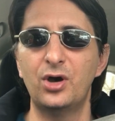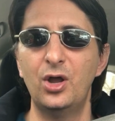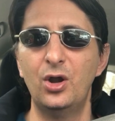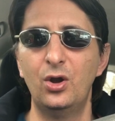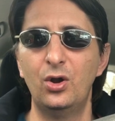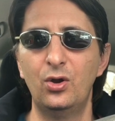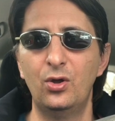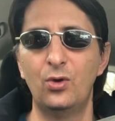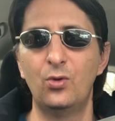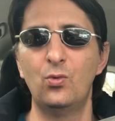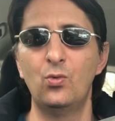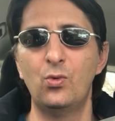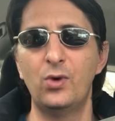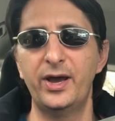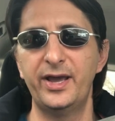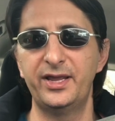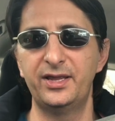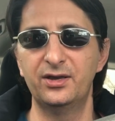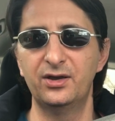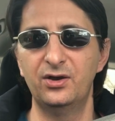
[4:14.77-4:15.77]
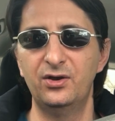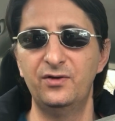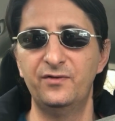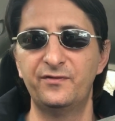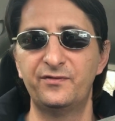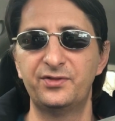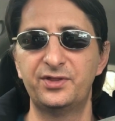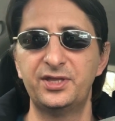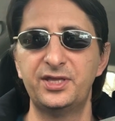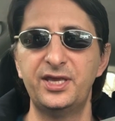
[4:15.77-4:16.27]
a long way
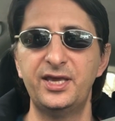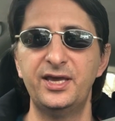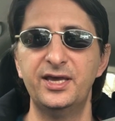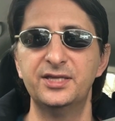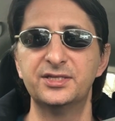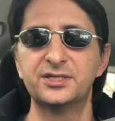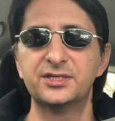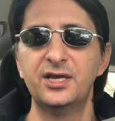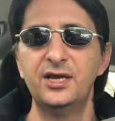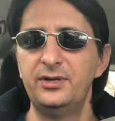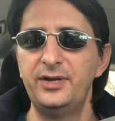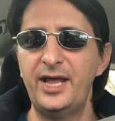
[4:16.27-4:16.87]
over the years.